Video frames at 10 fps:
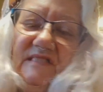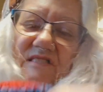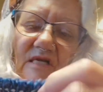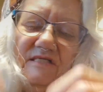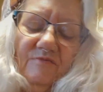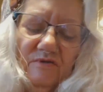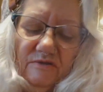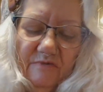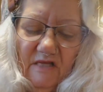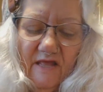not supposed
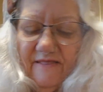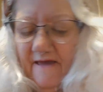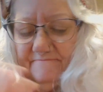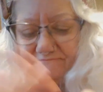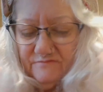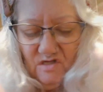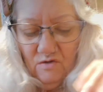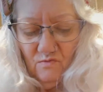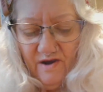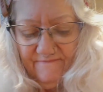to be like that.
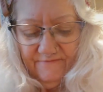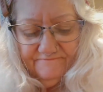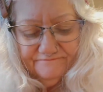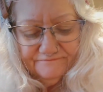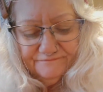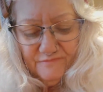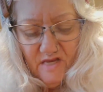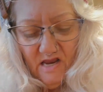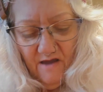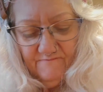Whatever.
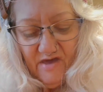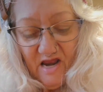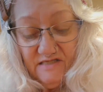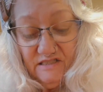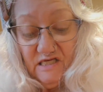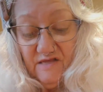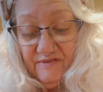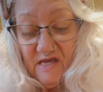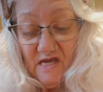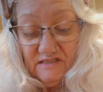But I did get
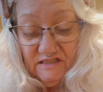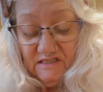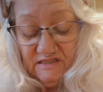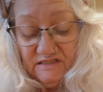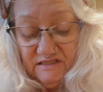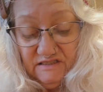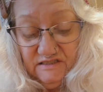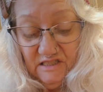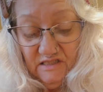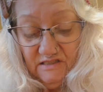the gussets
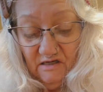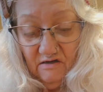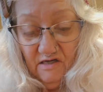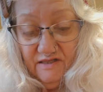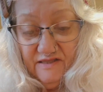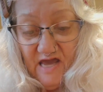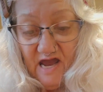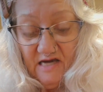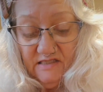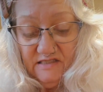done on
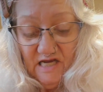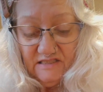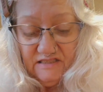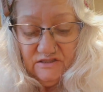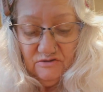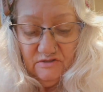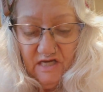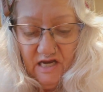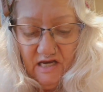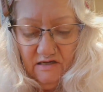that
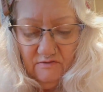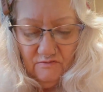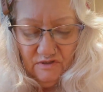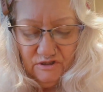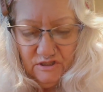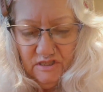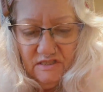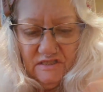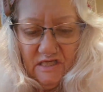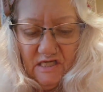yesterday, which
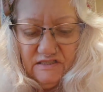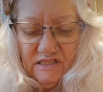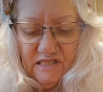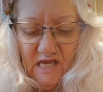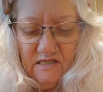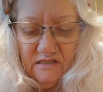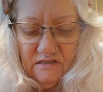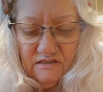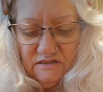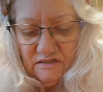is, like I said, that
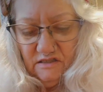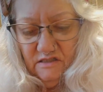is...